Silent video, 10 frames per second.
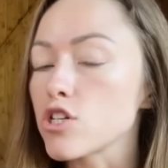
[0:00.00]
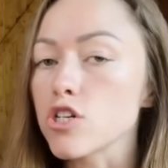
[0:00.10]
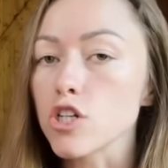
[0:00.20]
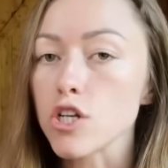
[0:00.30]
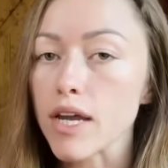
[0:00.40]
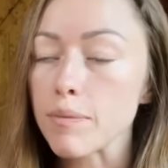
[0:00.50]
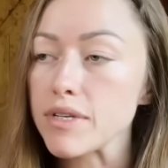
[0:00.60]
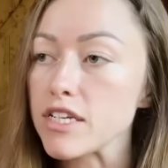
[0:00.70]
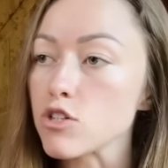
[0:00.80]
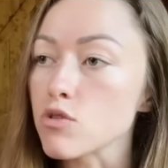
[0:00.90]
start to look at
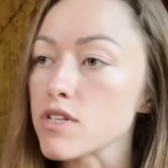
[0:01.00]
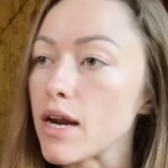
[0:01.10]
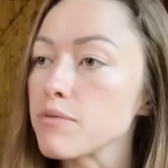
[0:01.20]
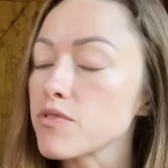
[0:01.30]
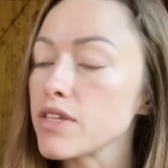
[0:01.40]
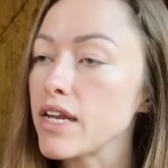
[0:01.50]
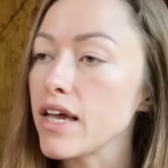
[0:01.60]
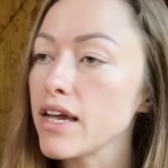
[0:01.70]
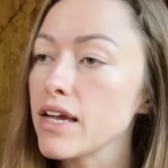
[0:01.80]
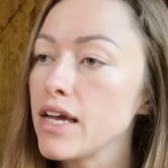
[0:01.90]
potential setups for the
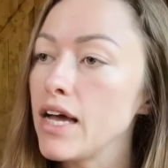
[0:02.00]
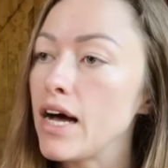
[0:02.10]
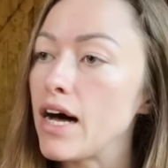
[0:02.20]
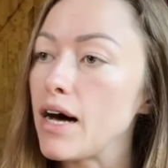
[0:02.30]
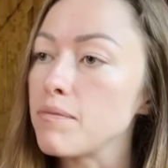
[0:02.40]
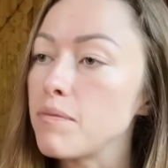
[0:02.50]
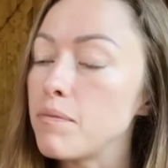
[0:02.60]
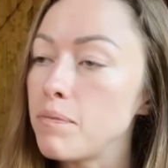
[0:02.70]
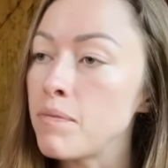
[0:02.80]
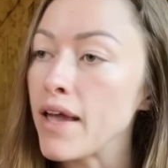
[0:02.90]
day.
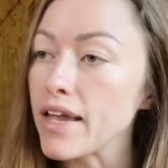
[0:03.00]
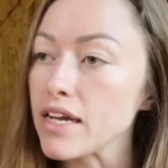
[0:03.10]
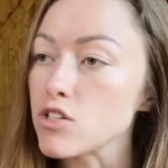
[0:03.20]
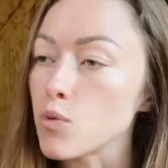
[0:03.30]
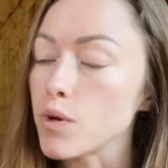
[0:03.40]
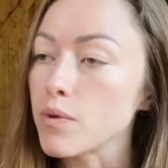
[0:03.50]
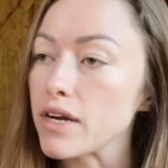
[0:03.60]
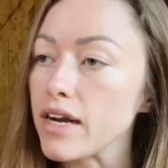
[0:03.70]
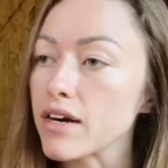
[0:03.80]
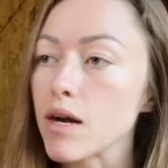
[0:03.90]
And we were
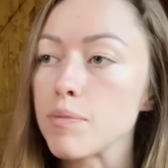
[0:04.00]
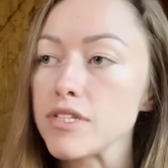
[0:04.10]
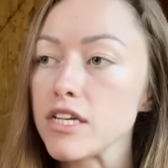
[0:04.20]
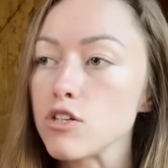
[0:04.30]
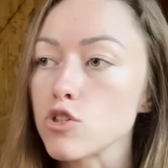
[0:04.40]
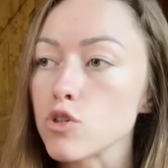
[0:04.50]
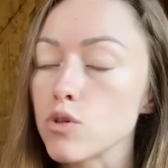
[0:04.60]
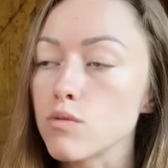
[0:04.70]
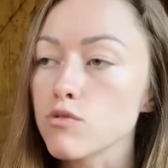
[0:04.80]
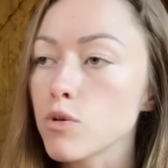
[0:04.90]
near a
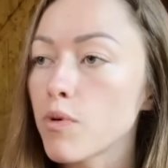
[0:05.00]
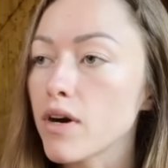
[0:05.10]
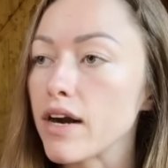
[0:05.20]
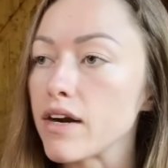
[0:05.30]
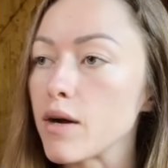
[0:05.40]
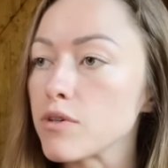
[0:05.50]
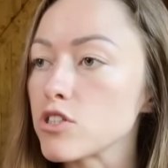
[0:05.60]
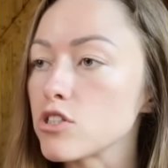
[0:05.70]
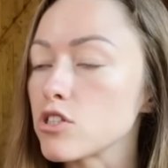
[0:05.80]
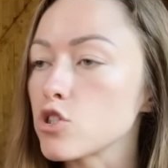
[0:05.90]
potential support area, which
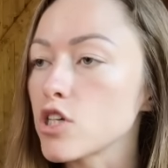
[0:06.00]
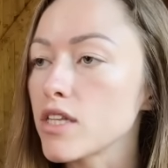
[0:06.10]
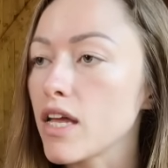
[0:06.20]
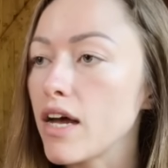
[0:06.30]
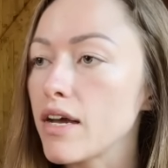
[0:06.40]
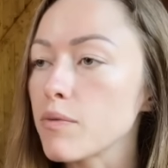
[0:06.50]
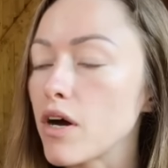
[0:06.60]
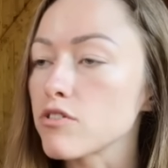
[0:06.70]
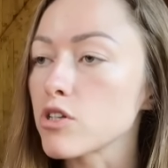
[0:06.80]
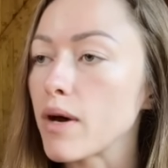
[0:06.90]
is this trend line. We
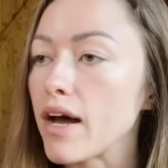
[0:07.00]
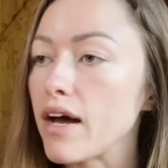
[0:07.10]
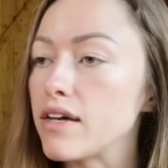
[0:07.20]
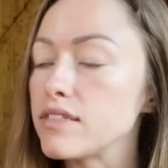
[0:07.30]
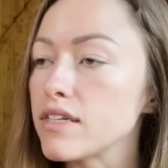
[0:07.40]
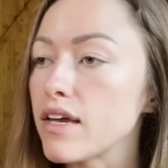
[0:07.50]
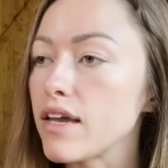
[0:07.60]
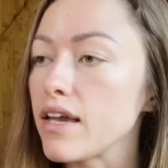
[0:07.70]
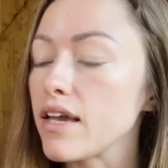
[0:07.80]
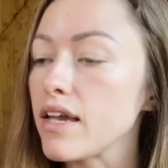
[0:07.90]
also had
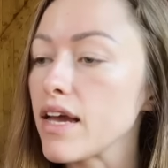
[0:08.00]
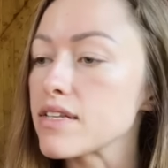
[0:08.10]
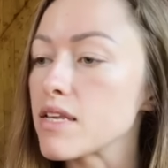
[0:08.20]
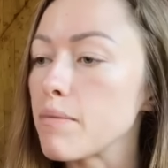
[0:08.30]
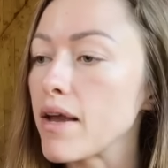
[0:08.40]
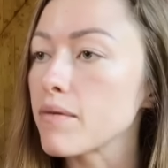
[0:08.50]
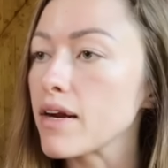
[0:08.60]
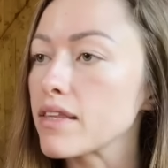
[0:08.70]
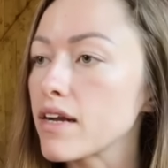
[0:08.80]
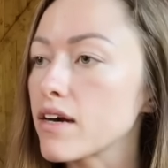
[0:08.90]
a SMA
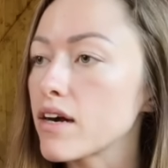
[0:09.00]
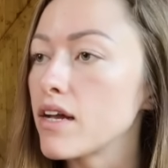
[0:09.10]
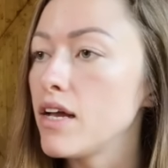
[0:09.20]
right there.